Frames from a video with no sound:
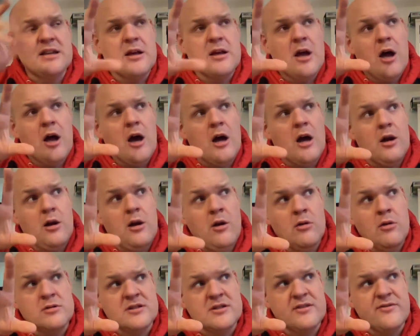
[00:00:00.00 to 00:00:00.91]
a
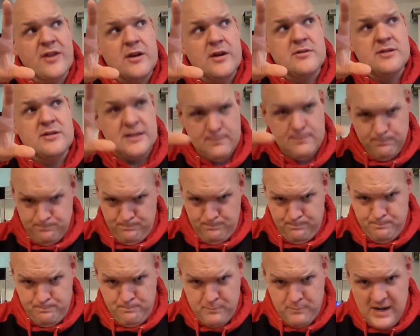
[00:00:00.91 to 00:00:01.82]
lot of those
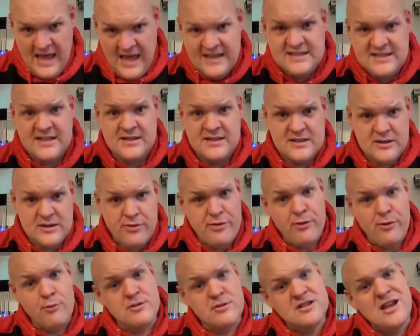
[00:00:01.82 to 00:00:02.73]
lessons and
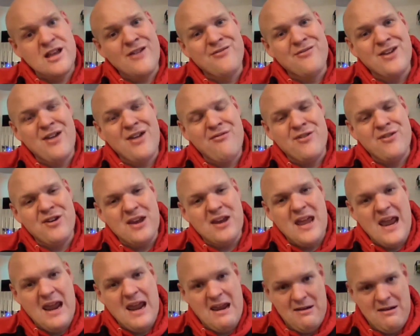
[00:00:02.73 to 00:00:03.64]
thoughts that I've given
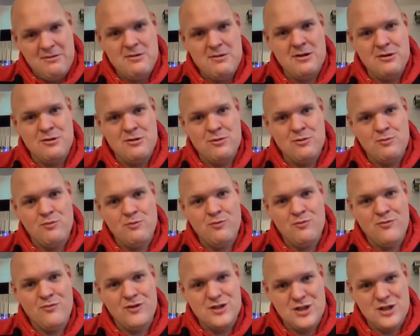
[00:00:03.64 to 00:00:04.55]
in
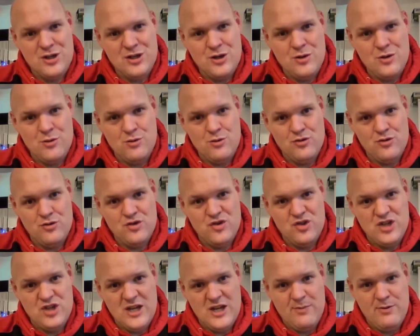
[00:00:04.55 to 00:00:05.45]
to
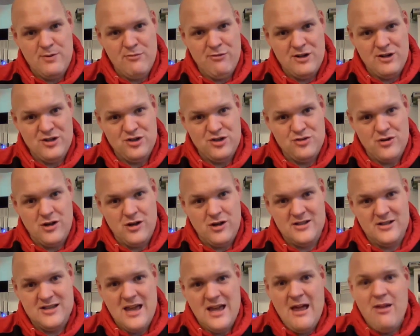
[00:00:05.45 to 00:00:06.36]
GP
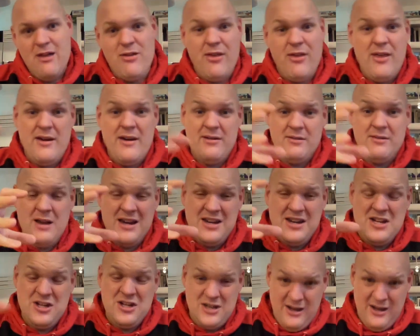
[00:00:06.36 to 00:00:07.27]
registrars that then
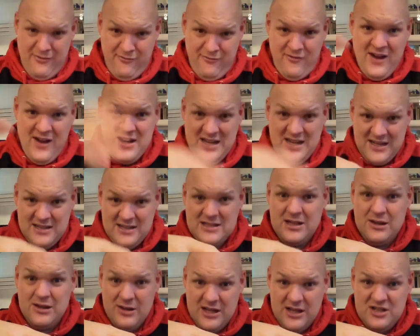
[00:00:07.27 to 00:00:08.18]
initially fed into
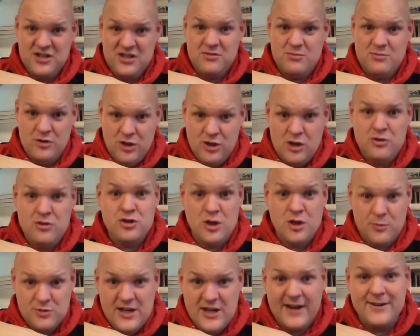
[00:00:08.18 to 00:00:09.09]
this
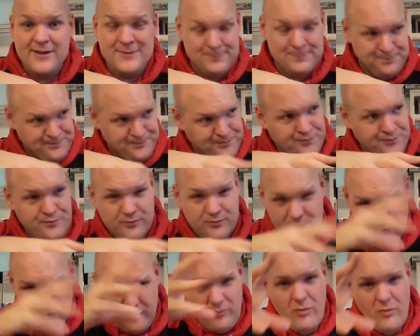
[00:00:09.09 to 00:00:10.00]
YouTube channel,
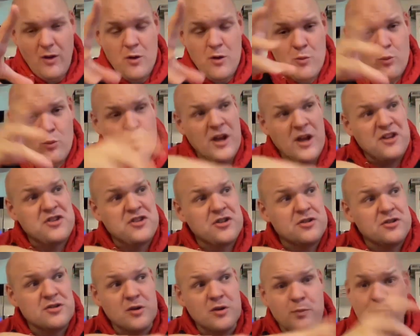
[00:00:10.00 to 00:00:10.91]
which
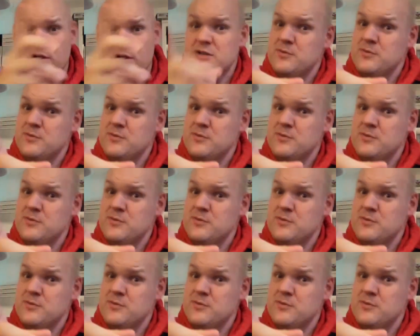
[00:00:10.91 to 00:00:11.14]
sort of brings me on